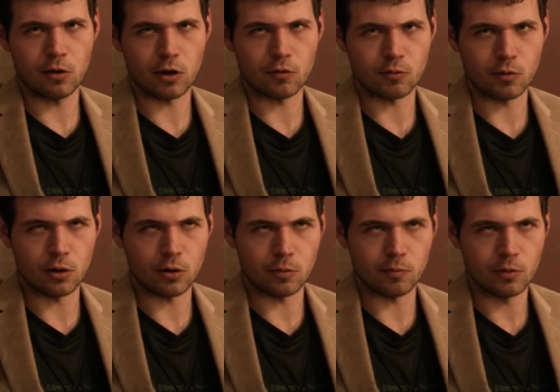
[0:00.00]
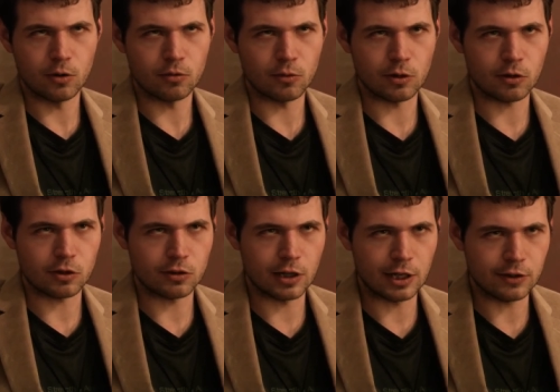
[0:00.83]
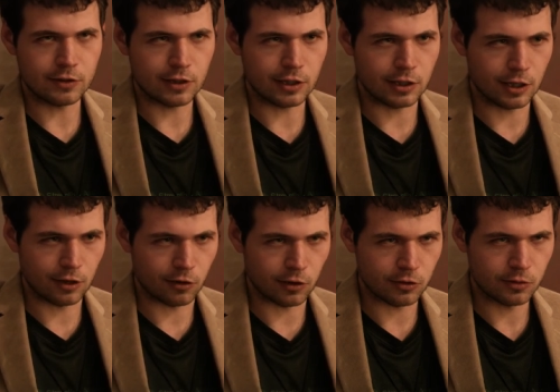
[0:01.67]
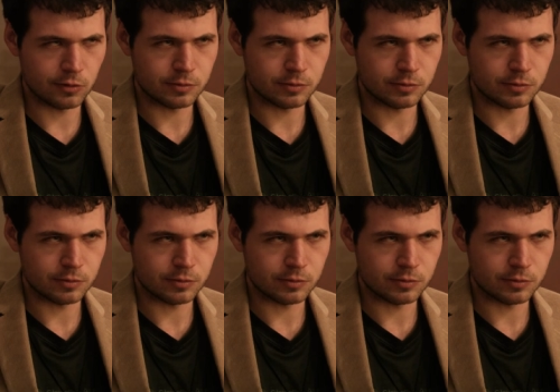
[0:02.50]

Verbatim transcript: of Rome through their client King Herod.